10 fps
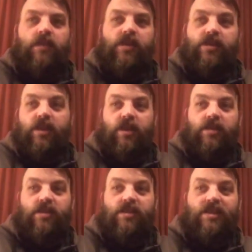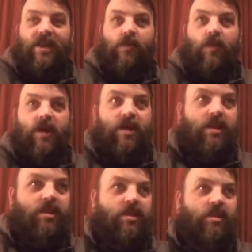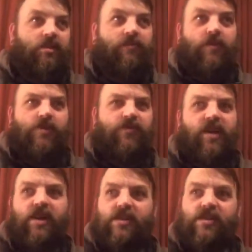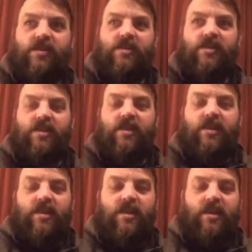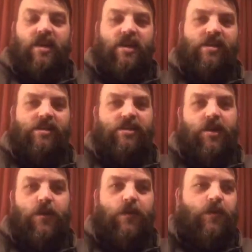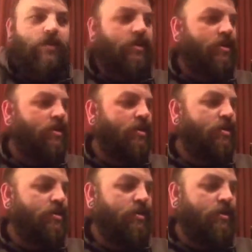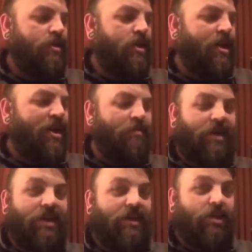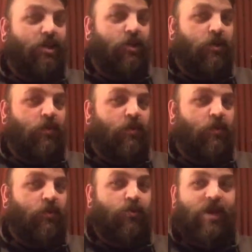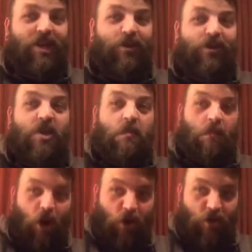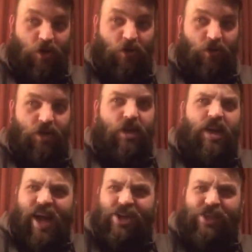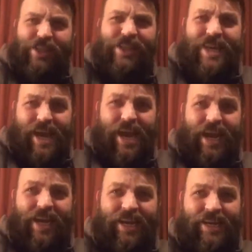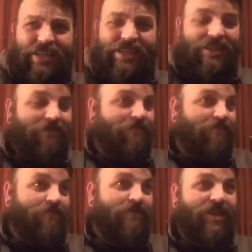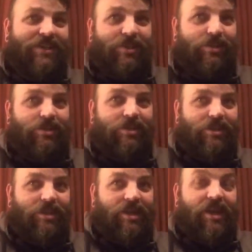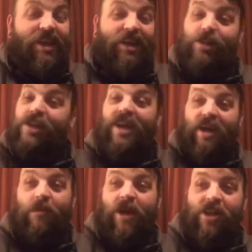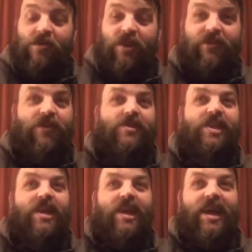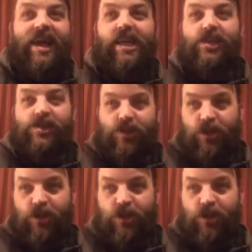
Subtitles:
He's looking to stick with the first phase. So I'm getting a new trainer tomorrow. Actually today, I guess, because it is, I'll be honest with you folks, it is